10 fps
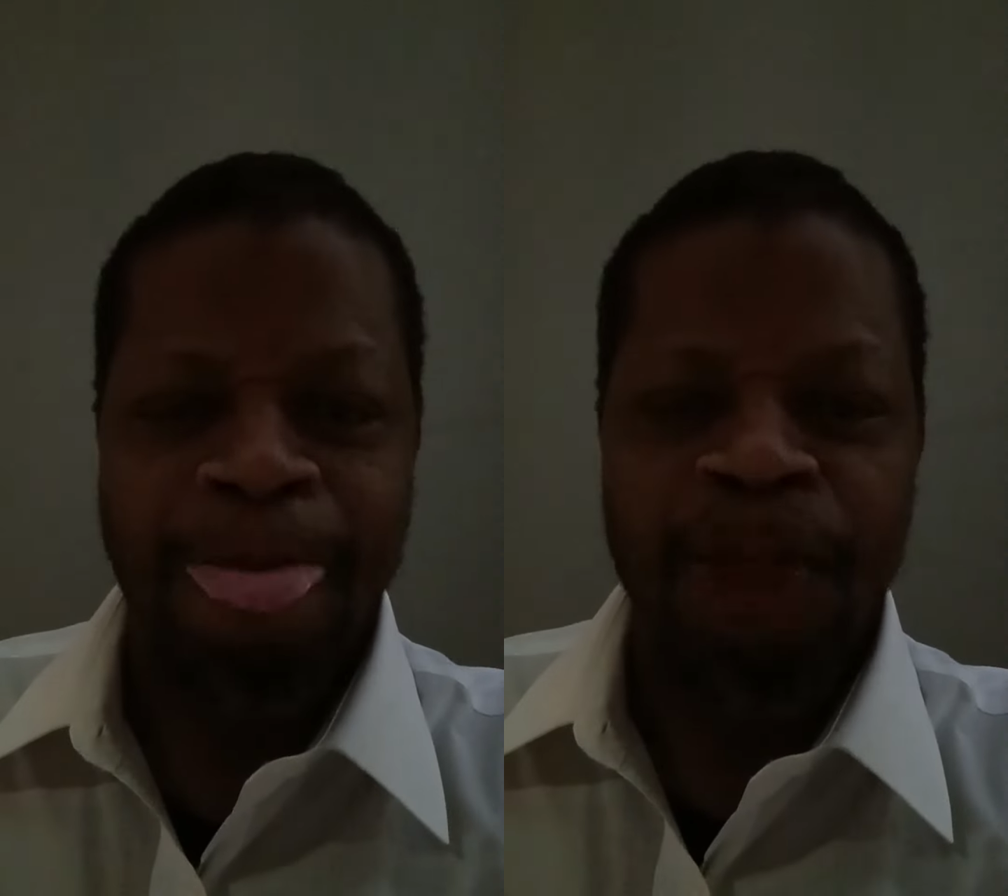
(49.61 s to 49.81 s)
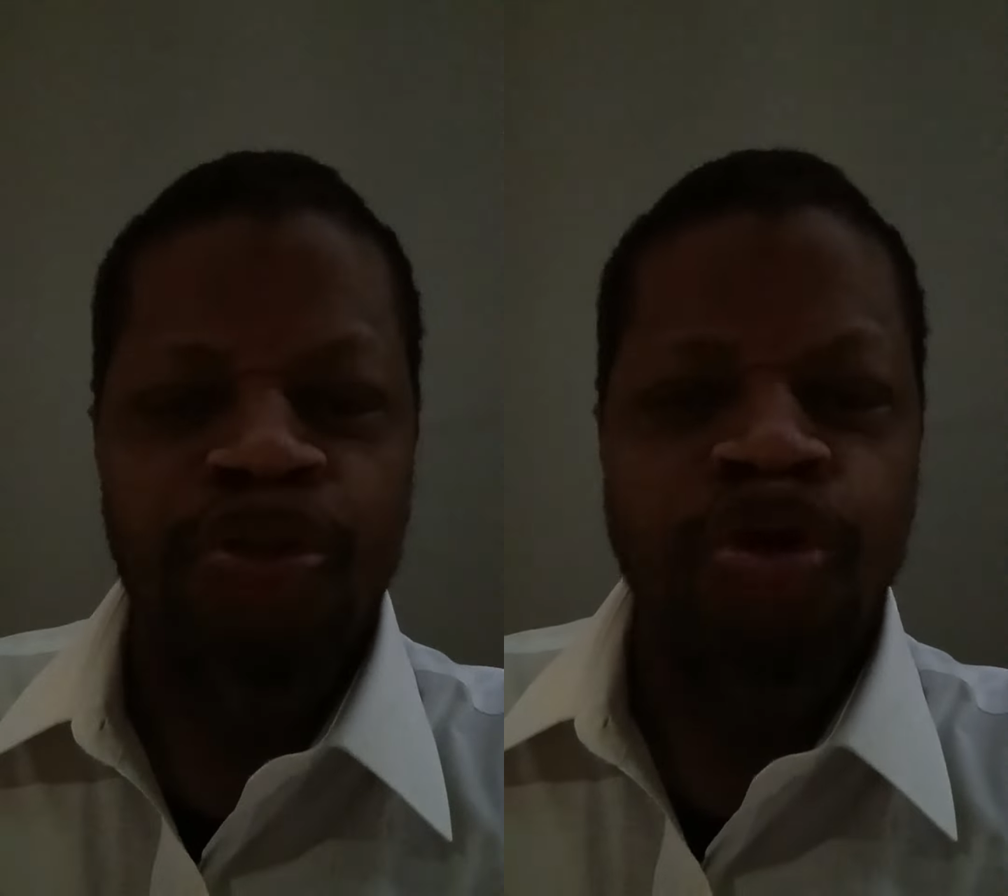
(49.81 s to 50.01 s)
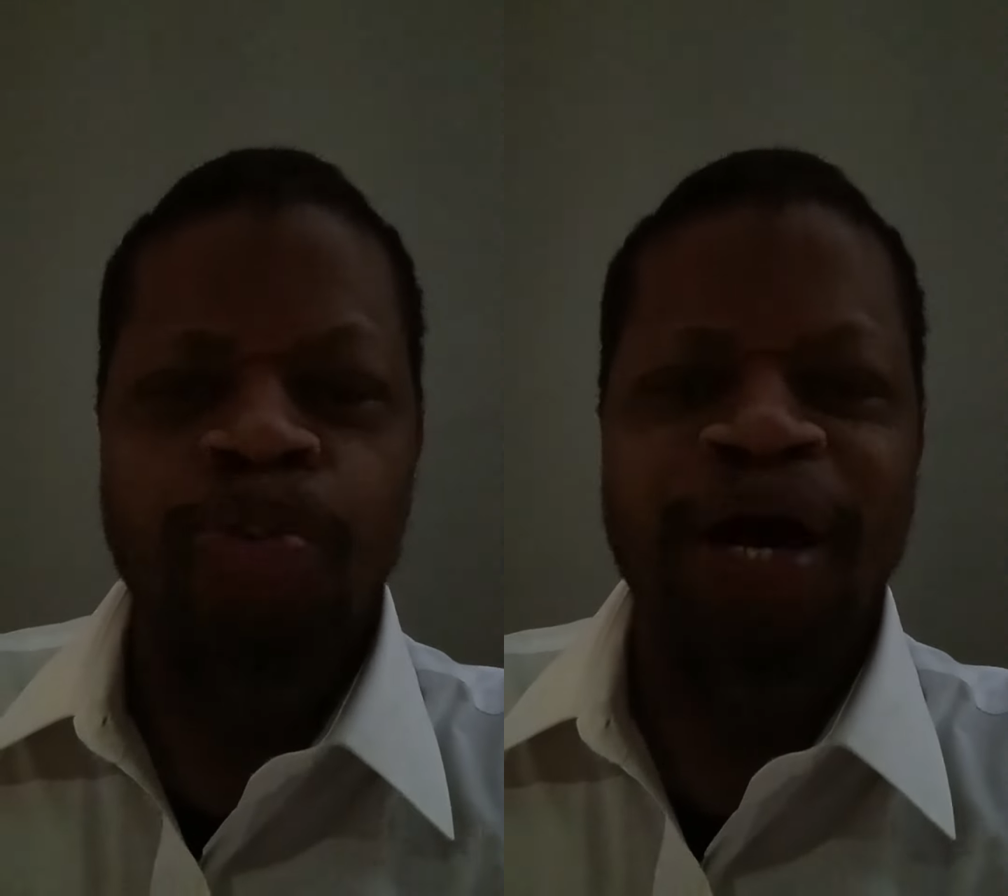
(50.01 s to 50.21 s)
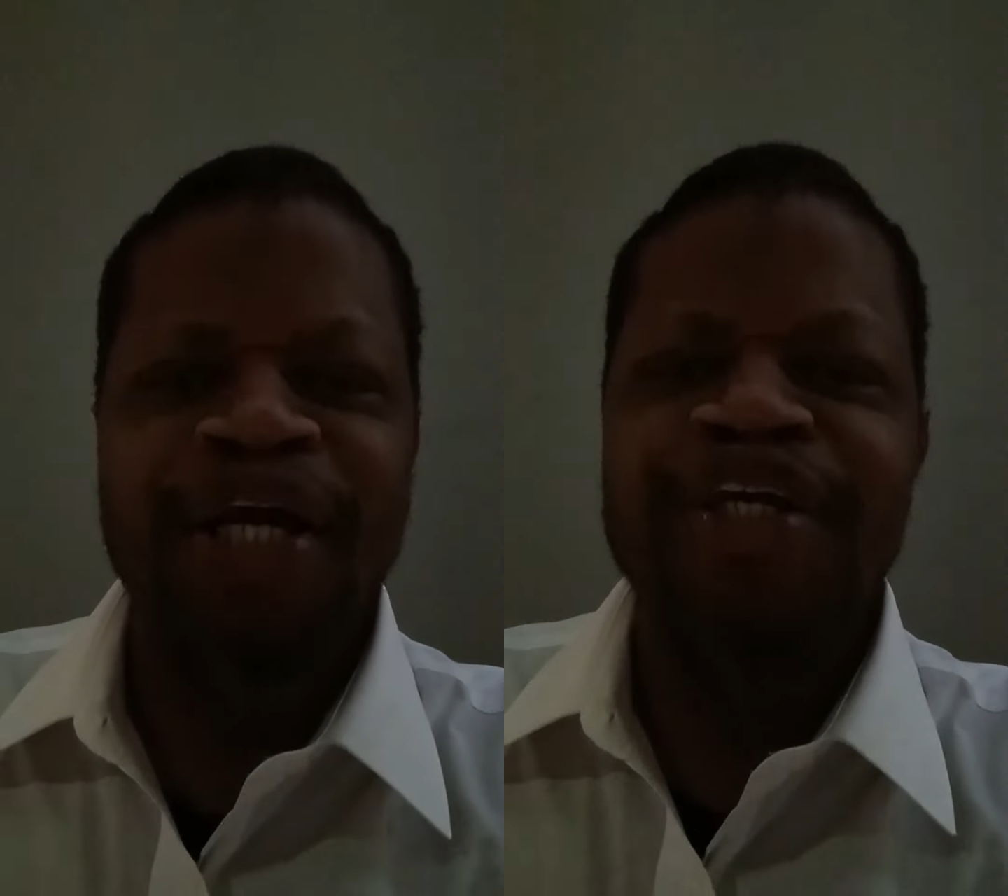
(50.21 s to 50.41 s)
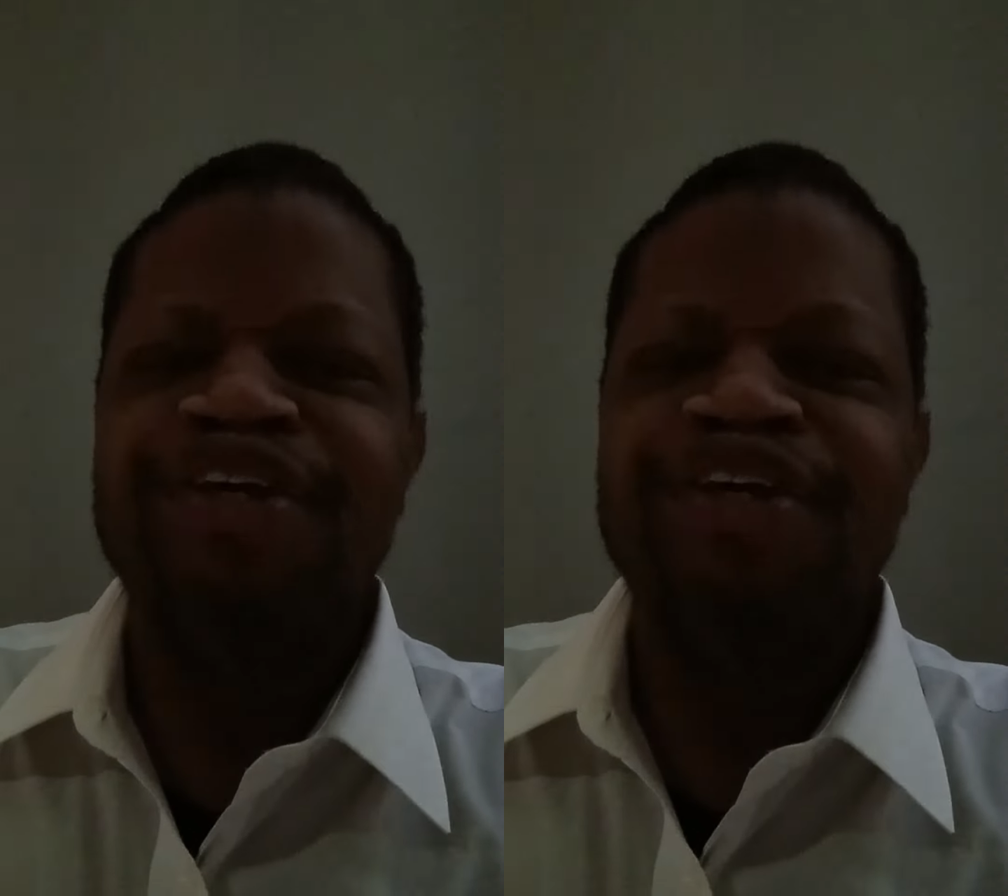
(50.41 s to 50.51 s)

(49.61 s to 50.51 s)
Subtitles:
Nobody